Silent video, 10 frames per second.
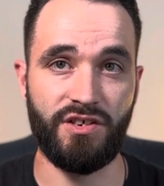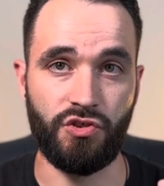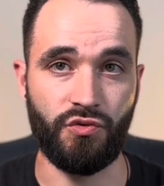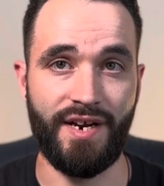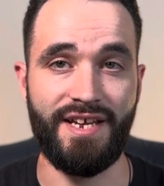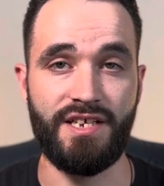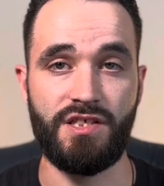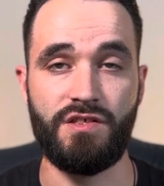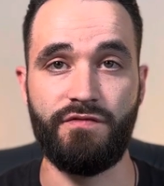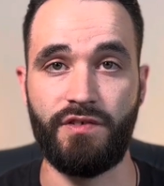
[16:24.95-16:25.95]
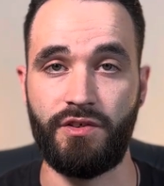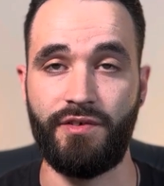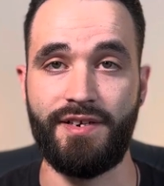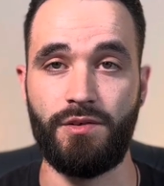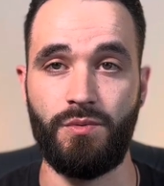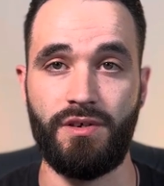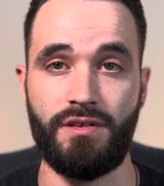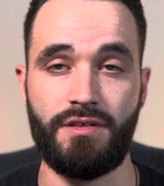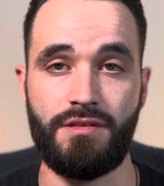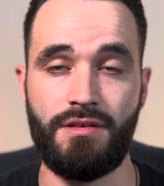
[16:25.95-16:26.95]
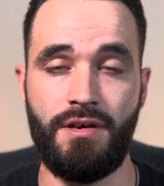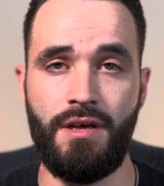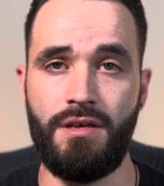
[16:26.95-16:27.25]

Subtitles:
a grace for greater works.